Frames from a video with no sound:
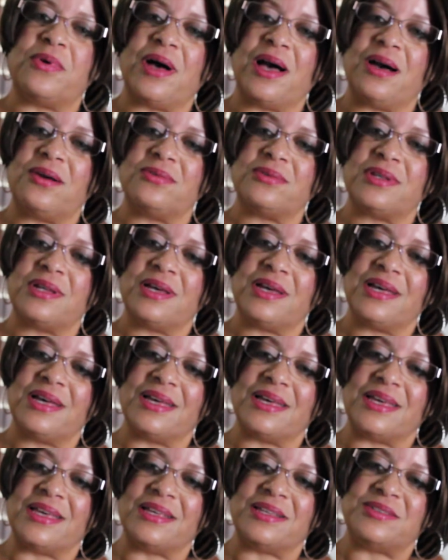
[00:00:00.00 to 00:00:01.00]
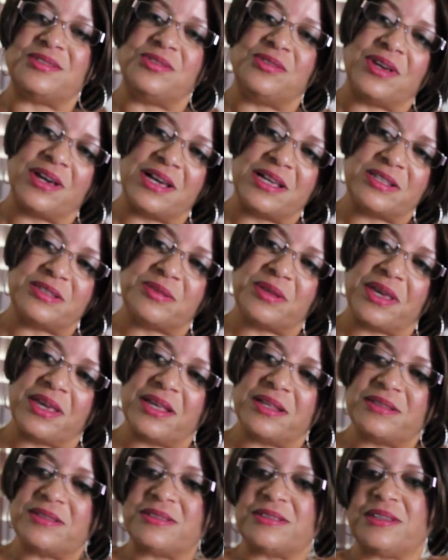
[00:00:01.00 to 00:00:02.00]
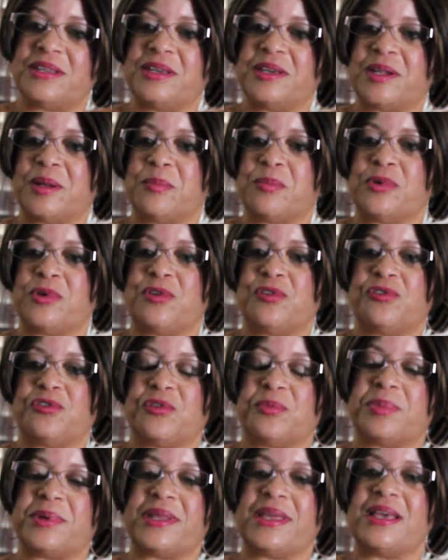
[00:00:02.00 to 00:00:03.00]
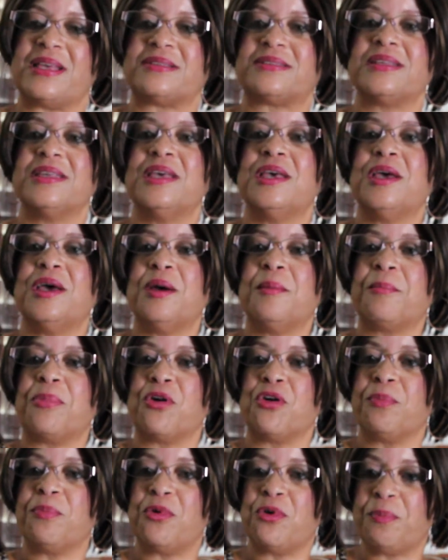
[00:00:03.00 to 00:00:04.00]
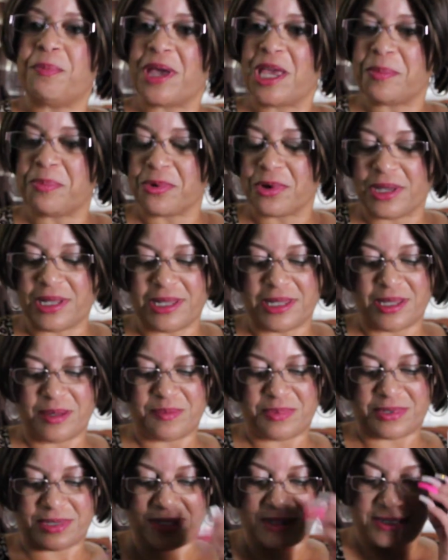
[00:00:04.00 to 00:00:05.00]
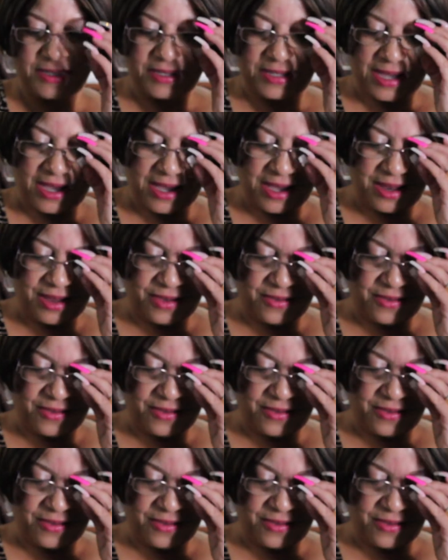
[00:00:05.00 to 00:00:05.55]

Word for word: How nice. You guys can't see it, I'm pretty sure, but it has purple paper clips inside